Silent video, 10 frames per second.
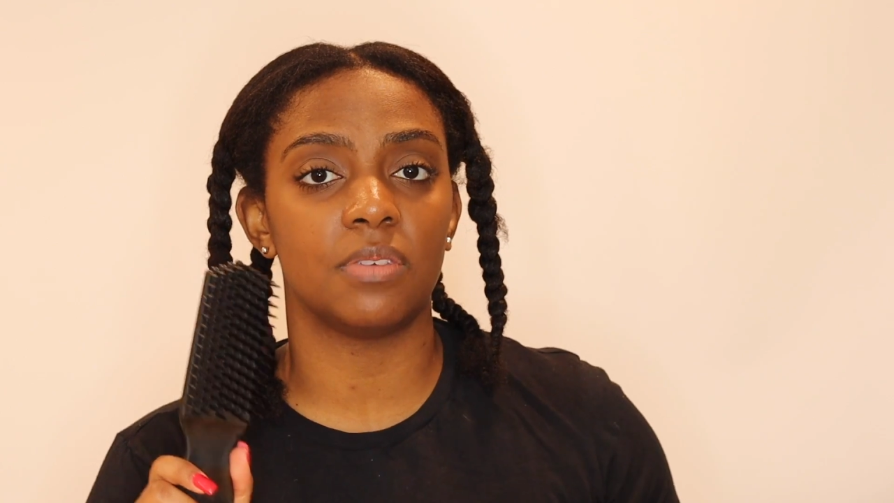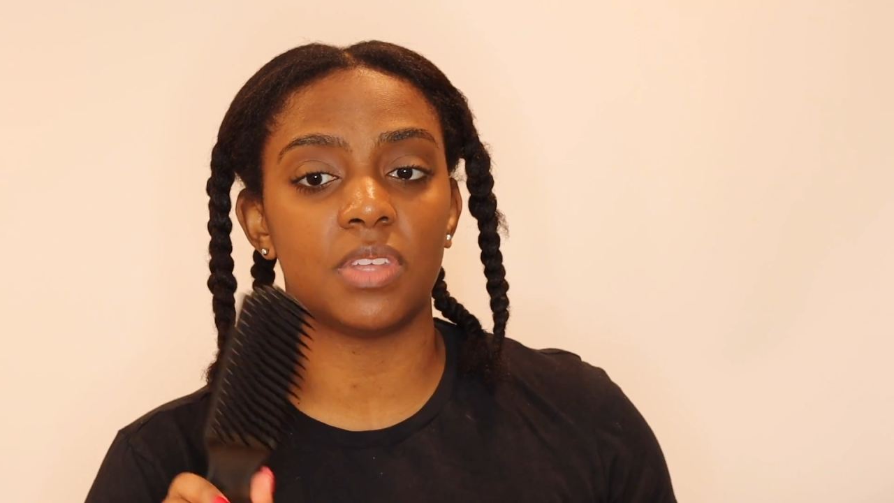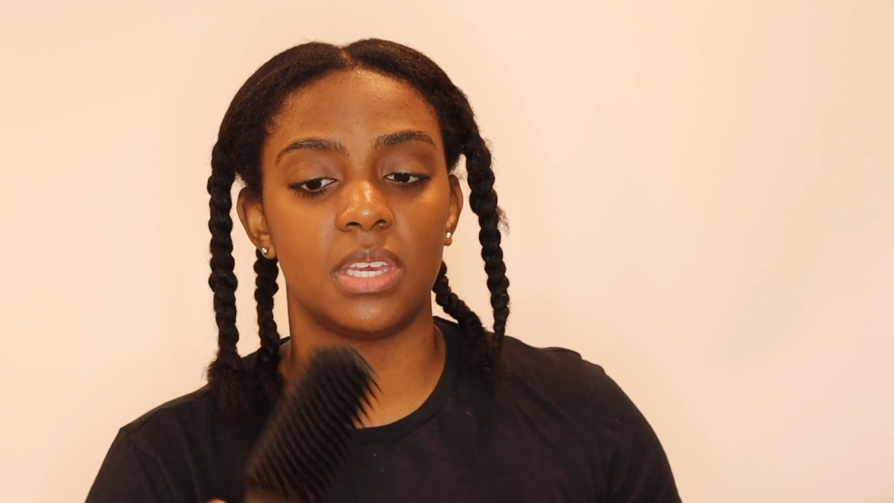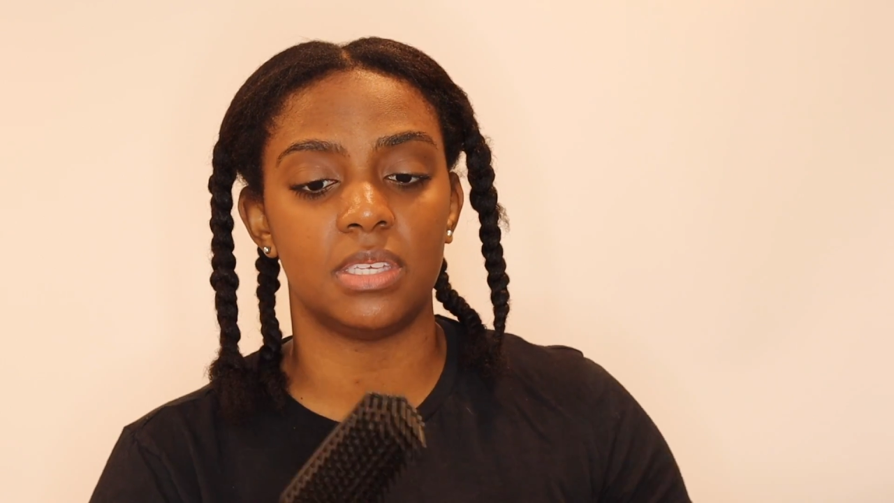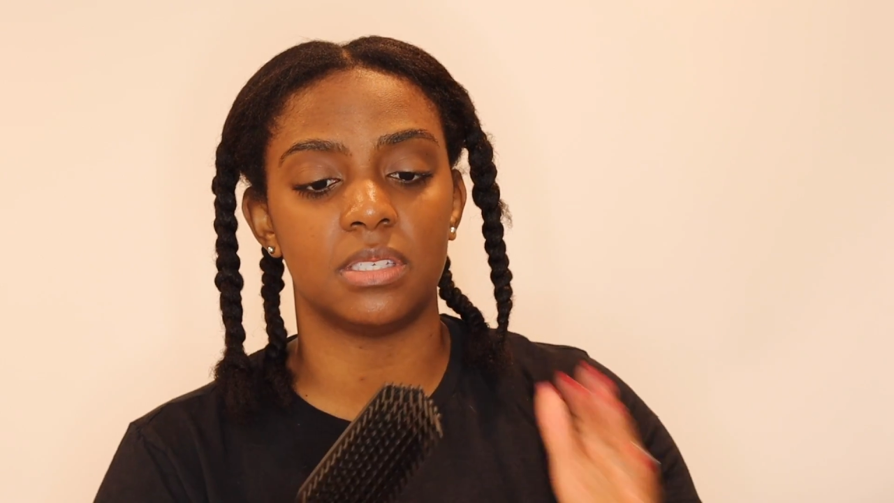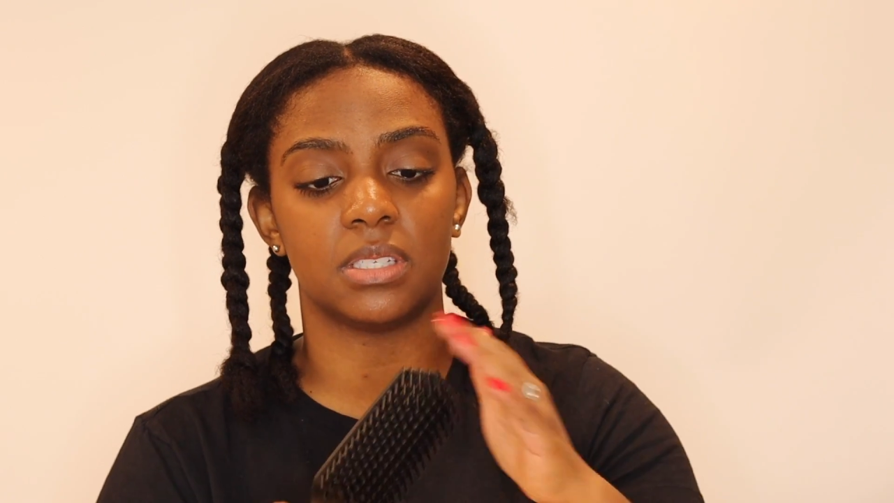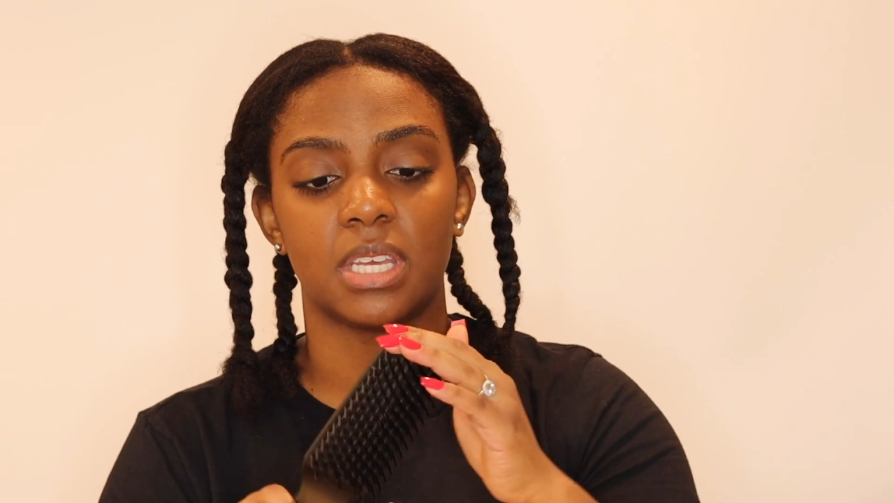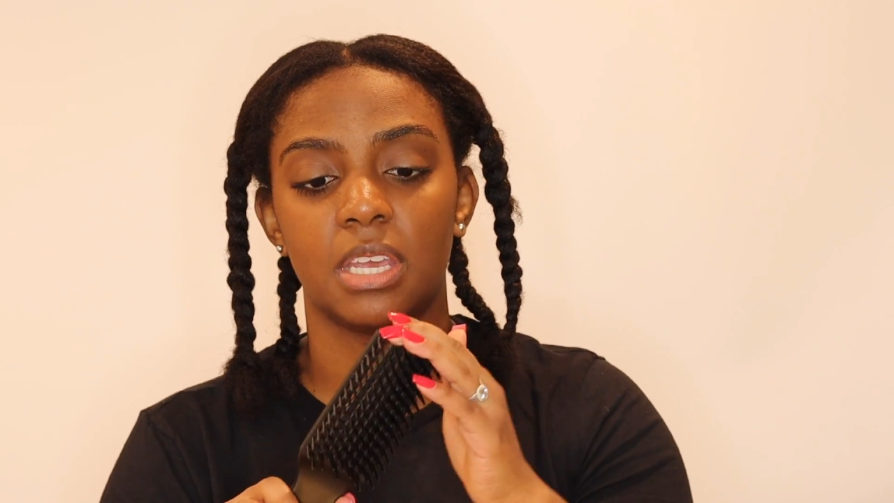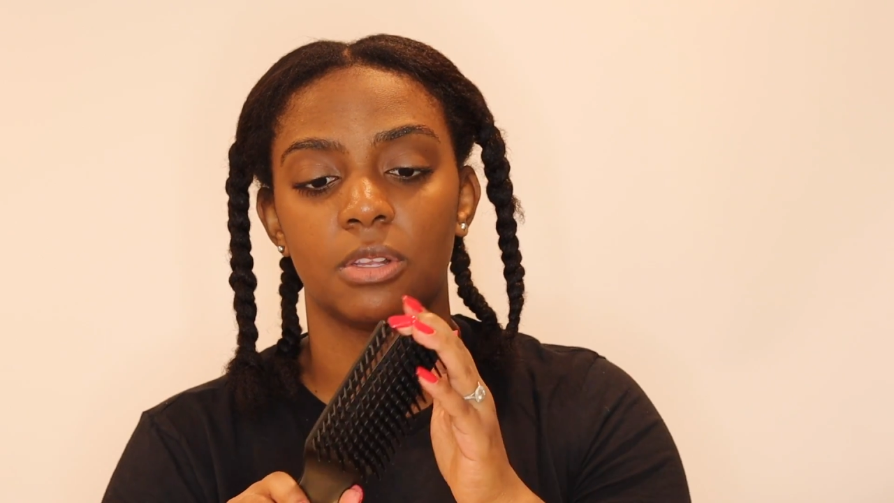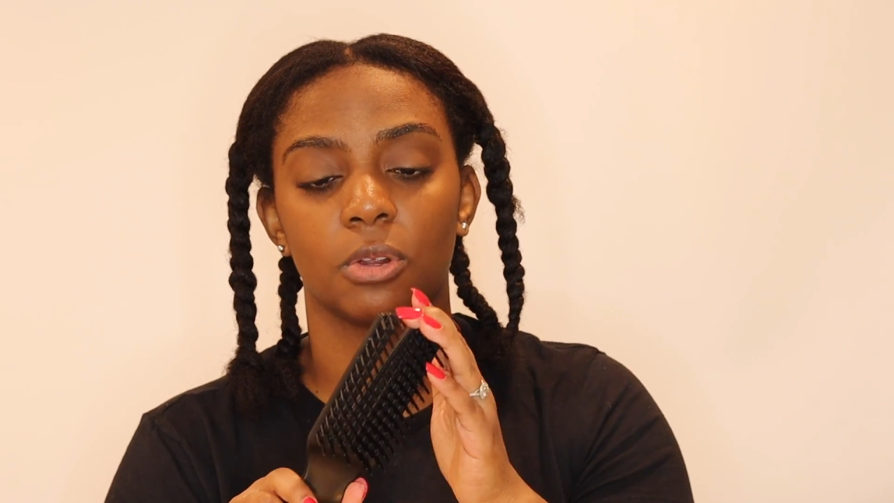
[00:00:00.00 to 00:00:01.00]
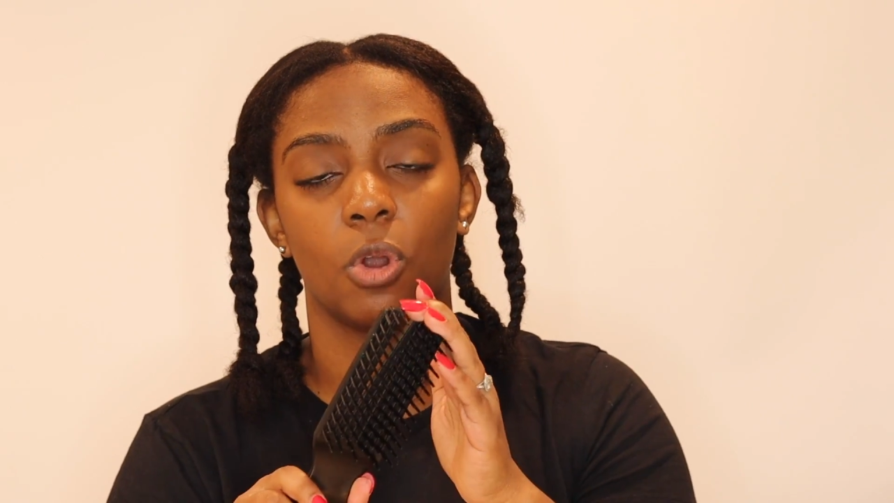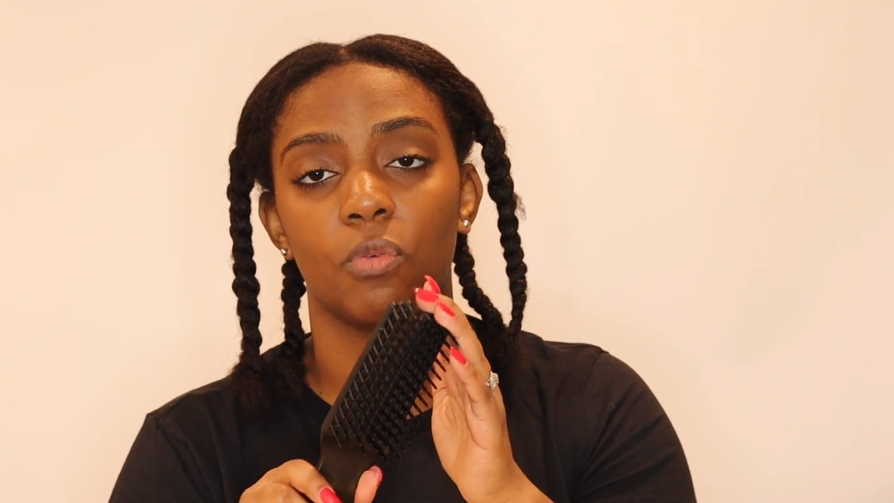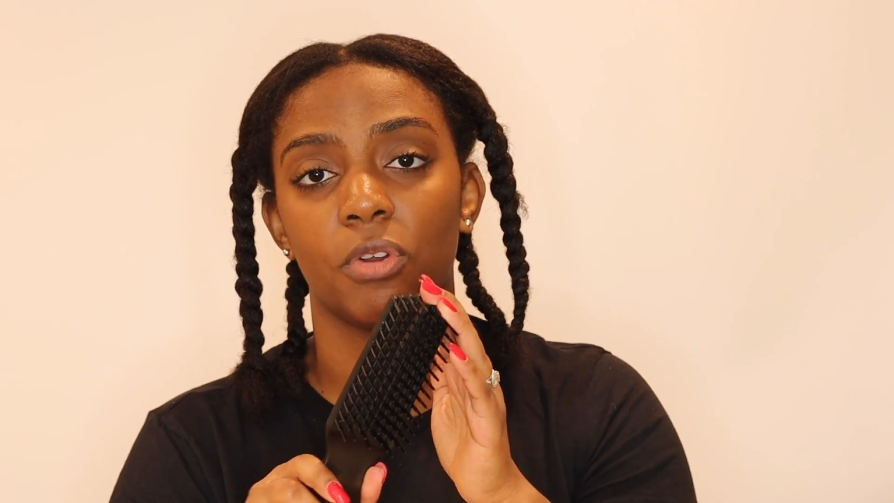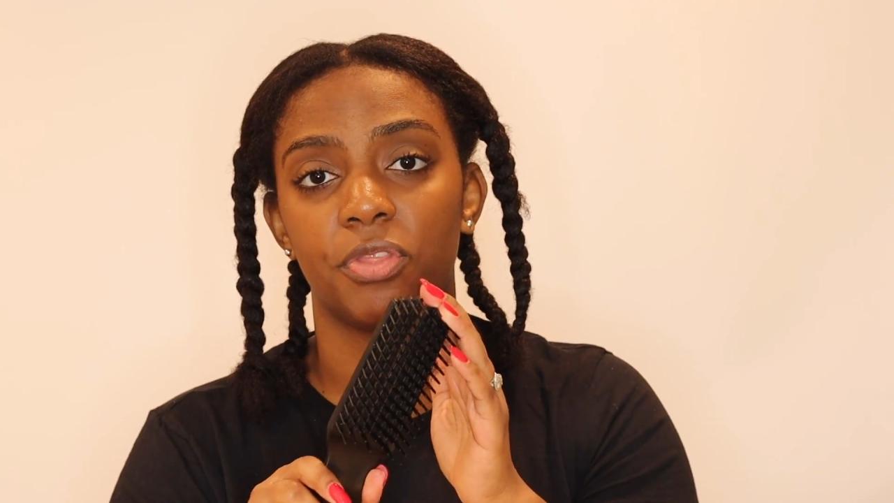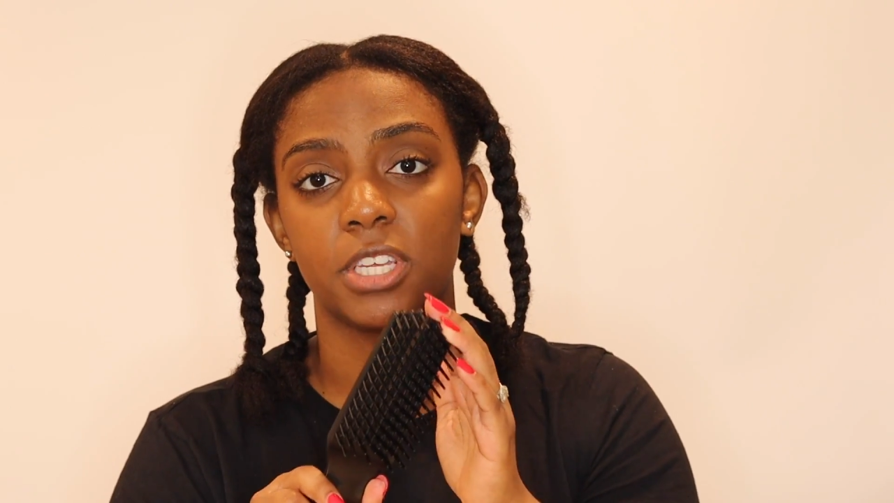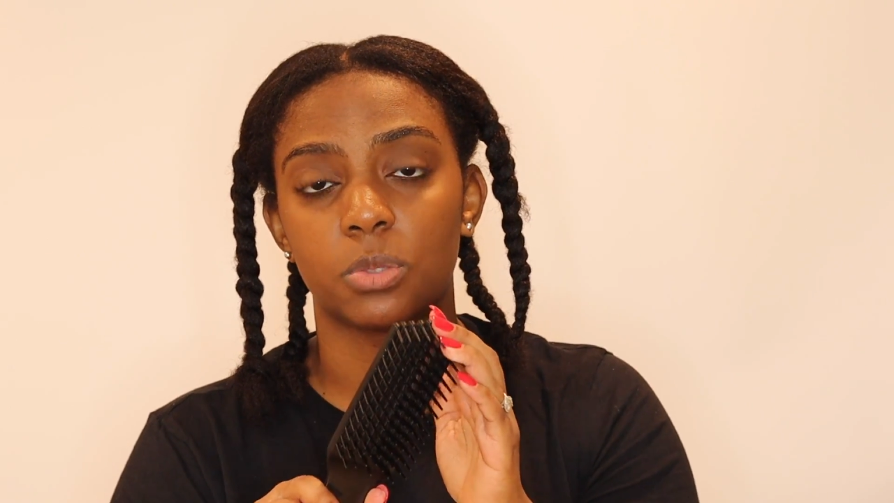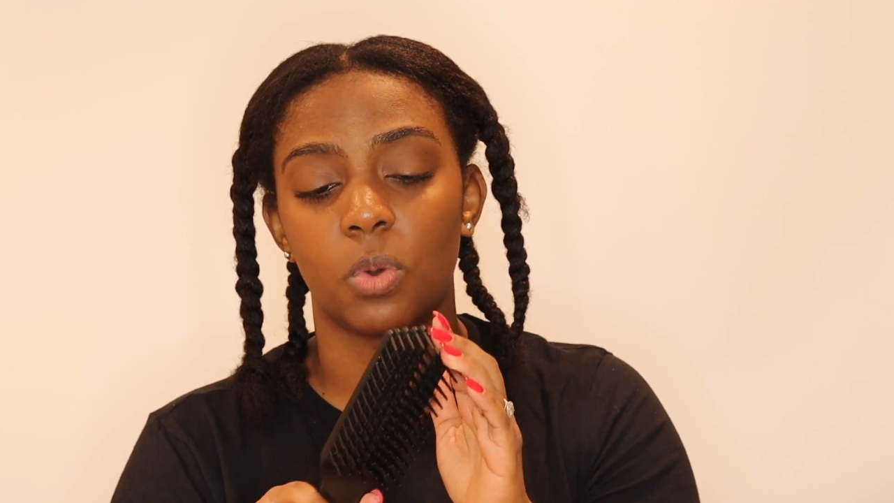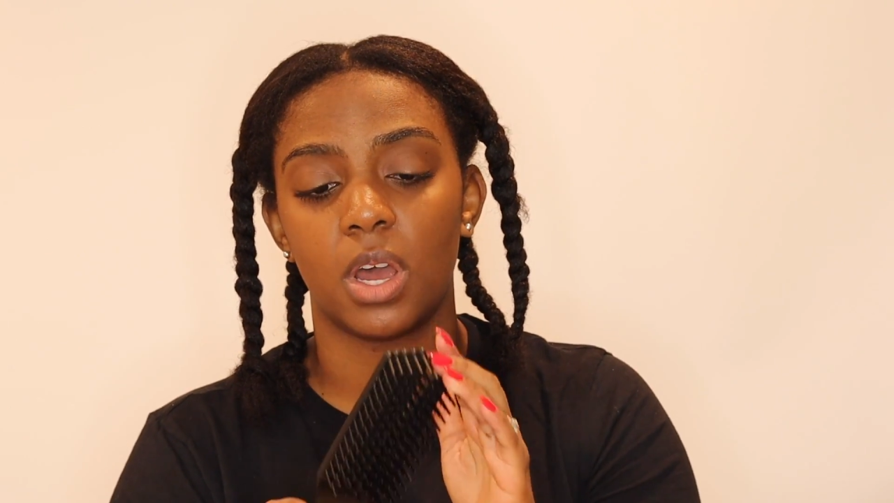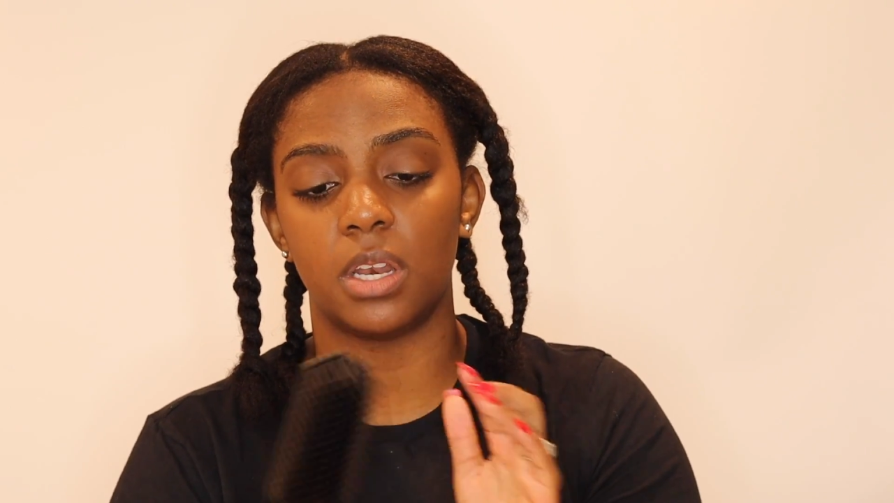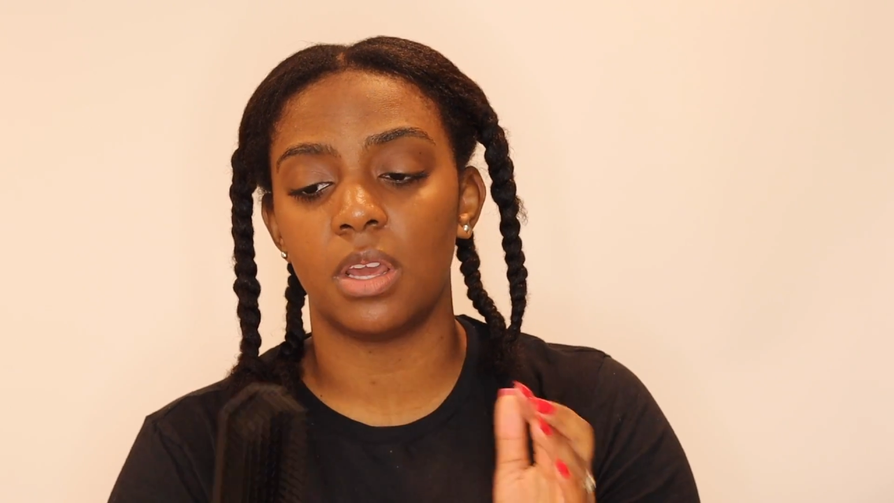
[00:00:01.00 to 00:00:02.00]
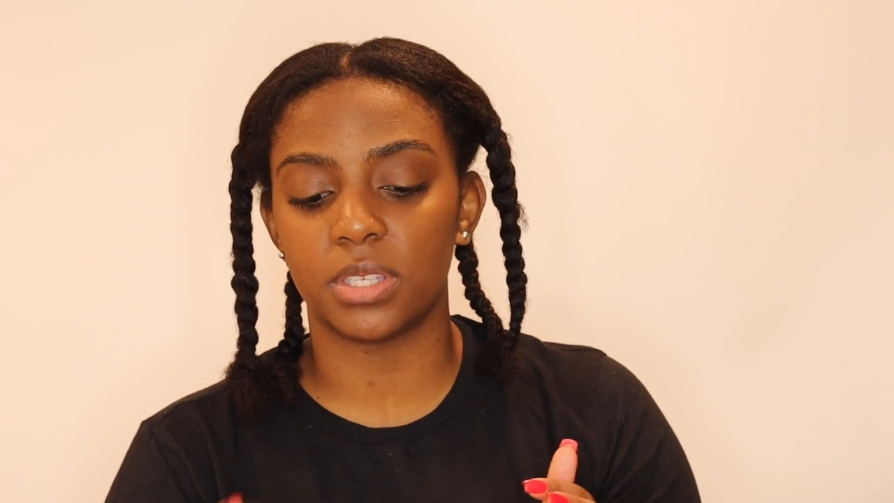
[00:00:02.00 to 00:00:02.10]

of the EZ Detangler over this one.